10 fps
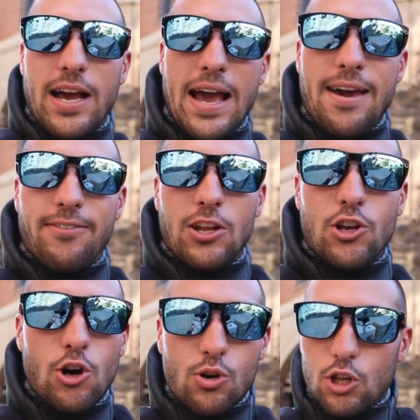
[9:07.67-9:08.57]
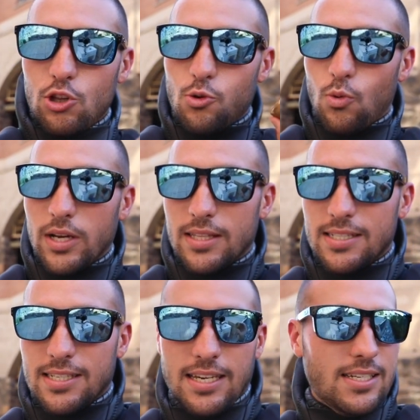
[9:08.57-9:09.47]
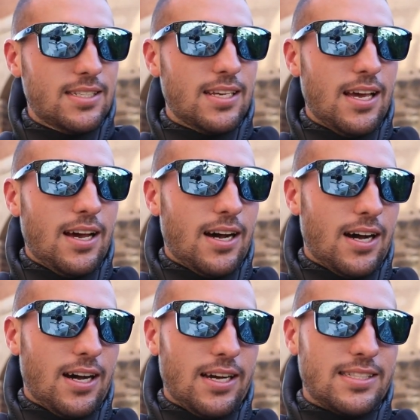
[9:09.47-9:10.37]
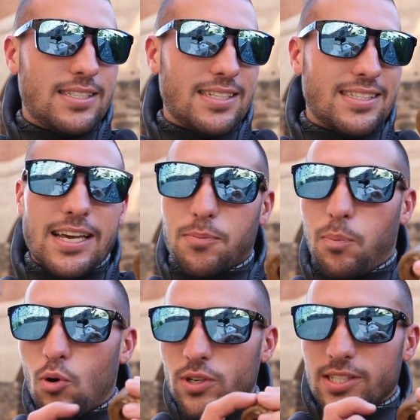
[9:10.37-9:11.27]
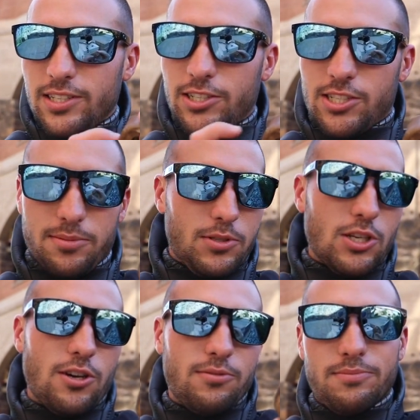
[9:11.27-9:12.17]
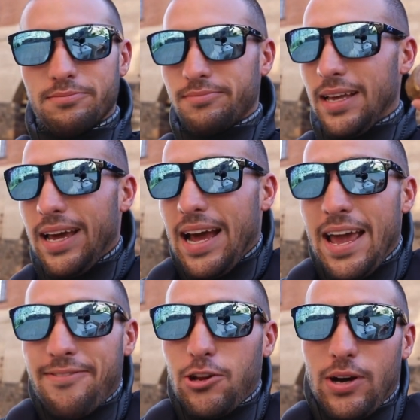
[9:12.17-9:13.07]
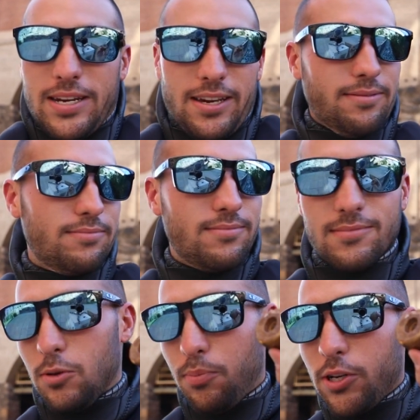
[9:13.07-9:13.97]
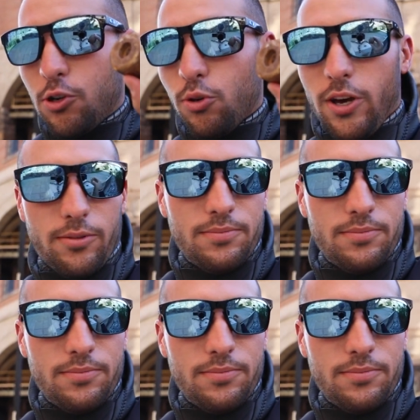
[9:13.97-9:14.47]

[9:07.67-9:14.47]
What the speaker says: I have no clue what this is. It's like porcelain or something, so I have no idea. Pretty cool though.